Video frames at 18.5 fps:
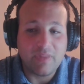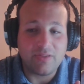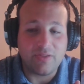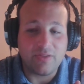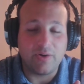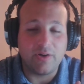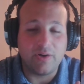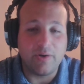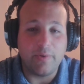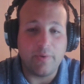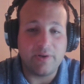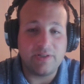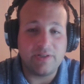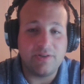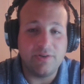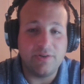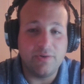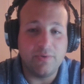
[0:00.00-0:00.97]
They're mm-hmm. going
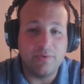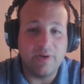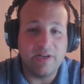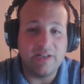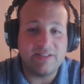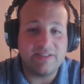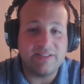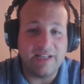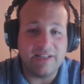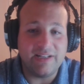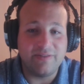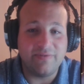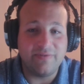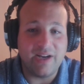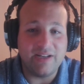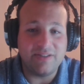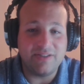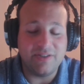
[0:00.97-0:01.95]
mm-hmm. to
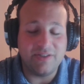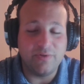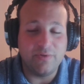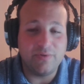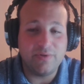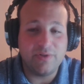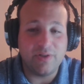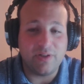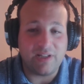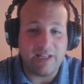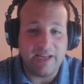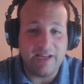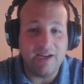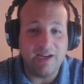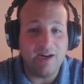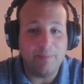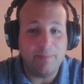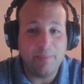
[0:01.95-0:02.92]
incentivize you to
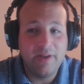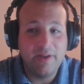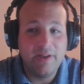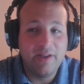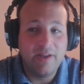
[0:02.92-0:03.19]
lay up